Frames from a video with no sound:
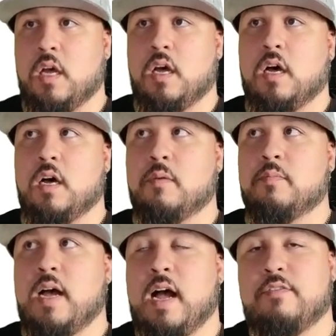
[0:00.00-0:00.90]

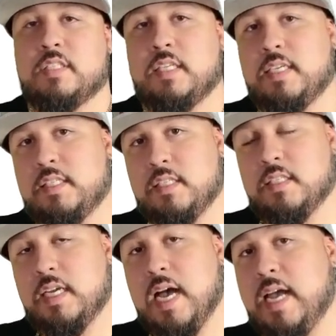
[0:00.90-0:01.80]
Obviously, this is a
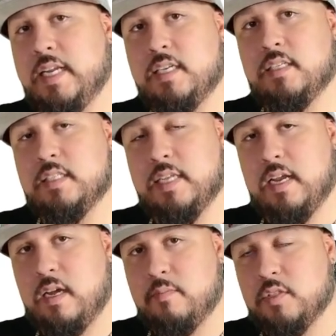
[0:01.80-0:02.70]
guided
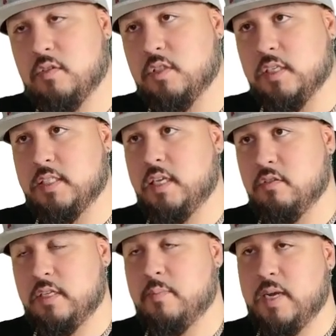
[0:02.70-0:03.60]
setup, so it's going to take you
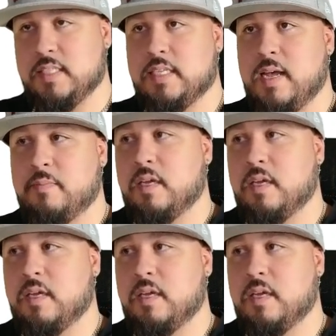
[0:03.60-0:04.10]
step by step.